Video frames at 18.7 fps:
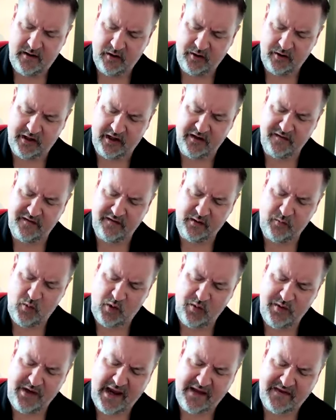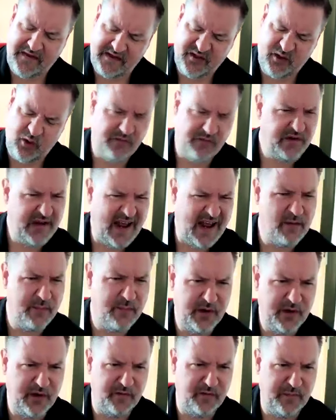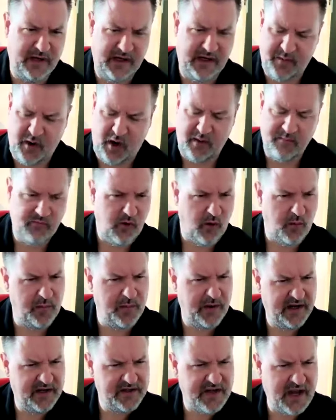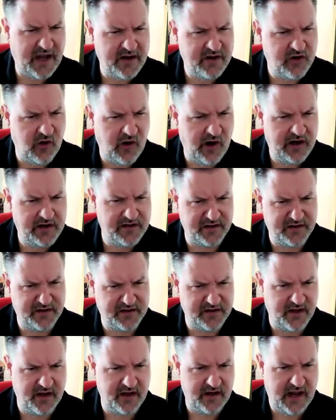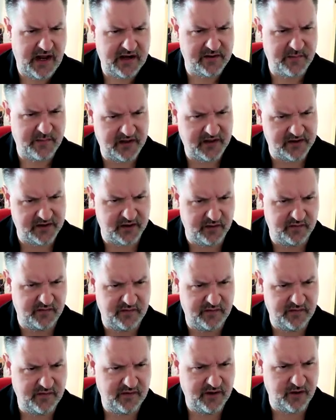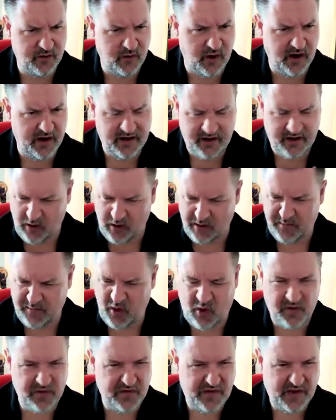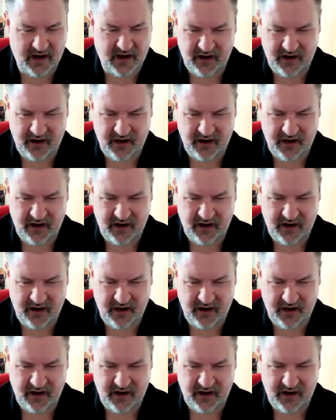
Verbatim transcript: look at it and think, well, yeah, there's sort of an element of me, but I'm probably exaggerating certain aspects of who I, you know, I'm not,